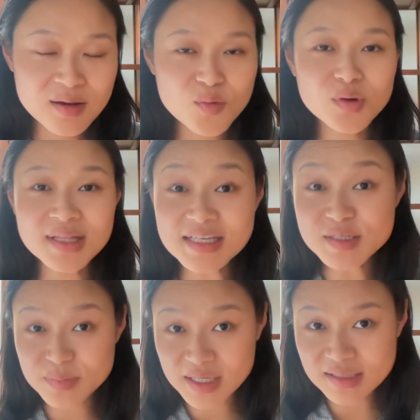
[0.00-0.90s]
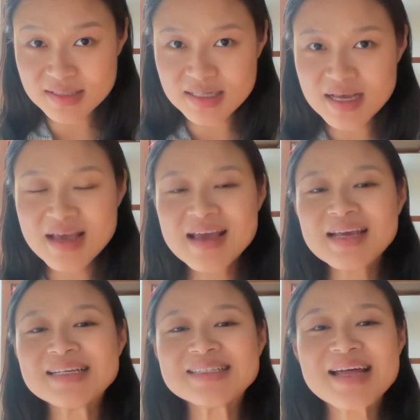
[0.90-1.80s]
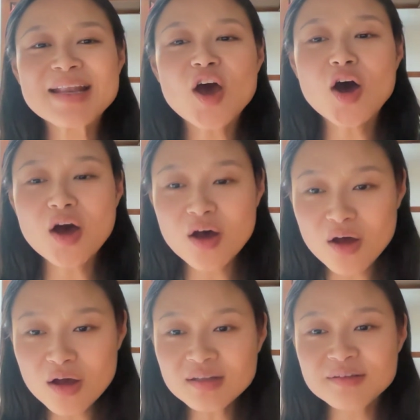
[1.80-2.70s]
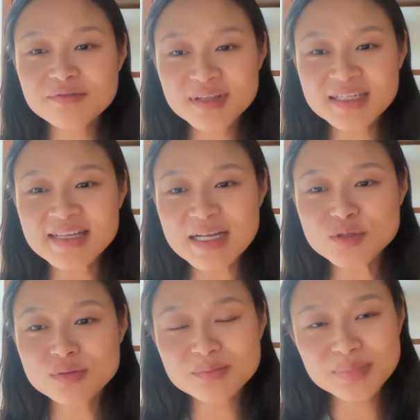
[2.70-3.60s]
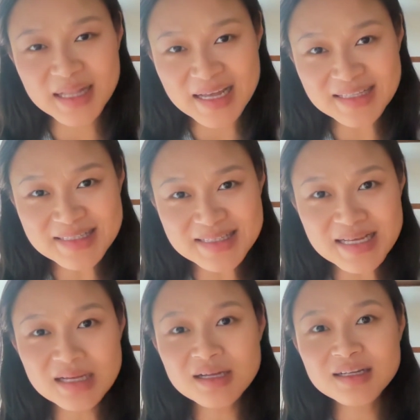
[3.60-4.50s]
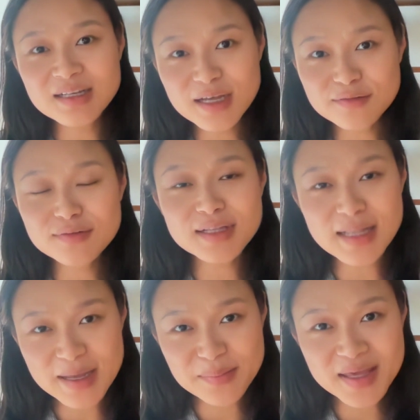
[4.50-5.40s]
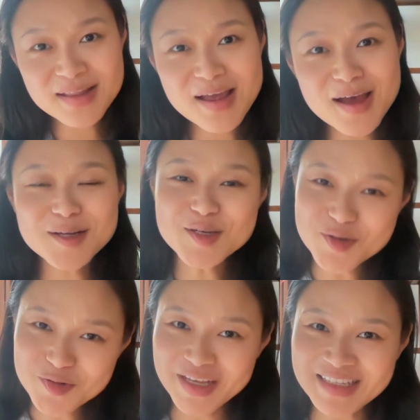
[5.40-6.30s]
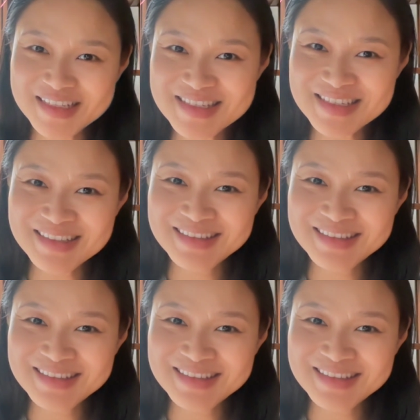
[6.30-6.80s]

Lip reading: What this means is that all the philodendron plants love climbing on trees.